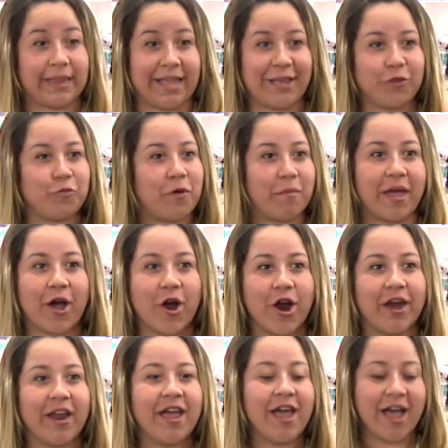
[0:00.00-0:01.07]
things with my
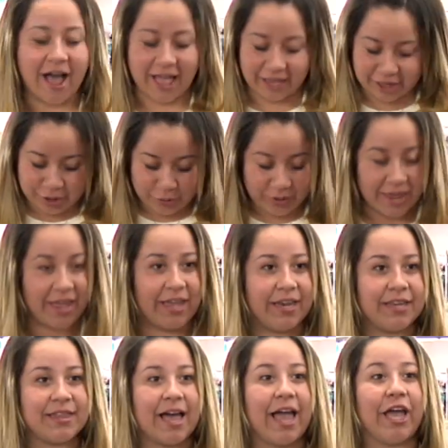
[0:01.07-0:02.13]
art. I could do
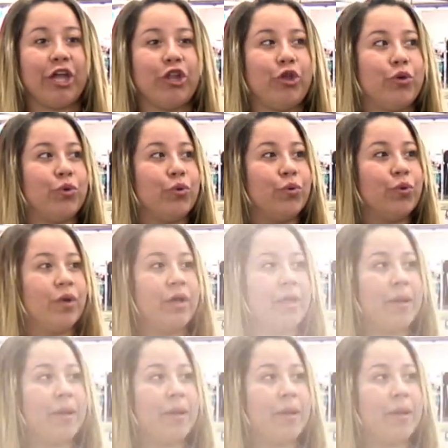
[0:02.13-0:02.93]
leggings, I could do